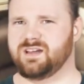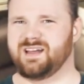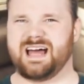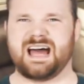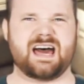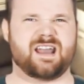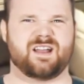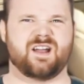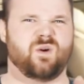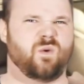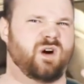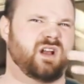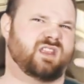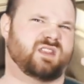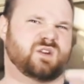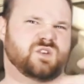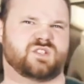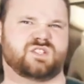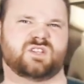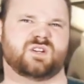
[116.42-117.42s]
I don't know, one of
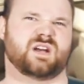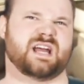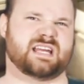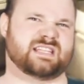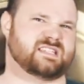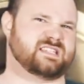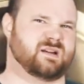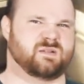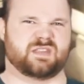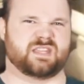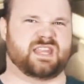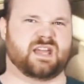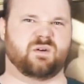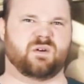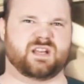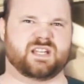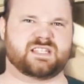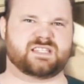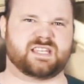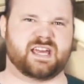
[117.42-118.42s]
those two has something they
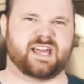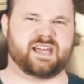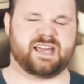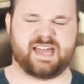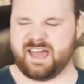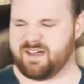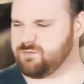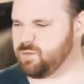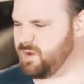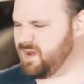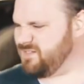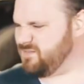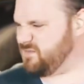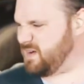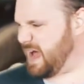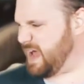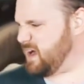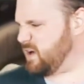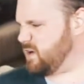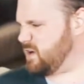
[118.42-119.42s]
want to say. Have we
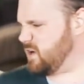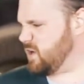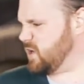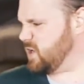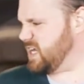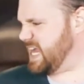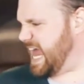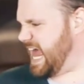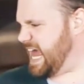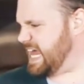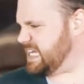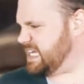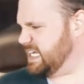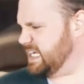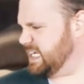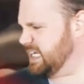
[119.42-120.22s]
fired her yet?